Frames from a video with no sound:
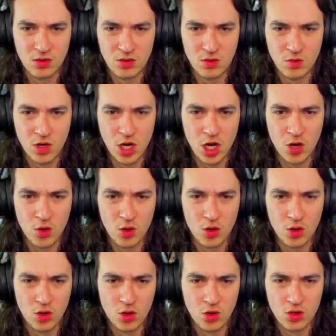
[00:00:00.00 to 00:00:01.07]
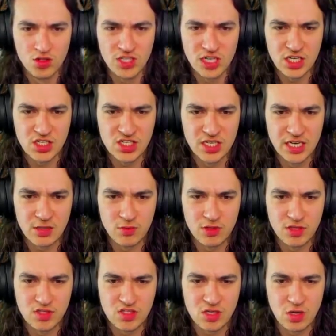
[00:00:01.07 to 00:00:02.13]
Whoa. It's like a snake with a
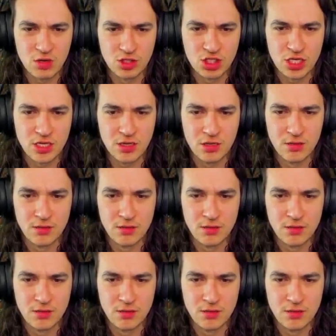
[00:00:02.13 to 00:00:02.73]
skull shell.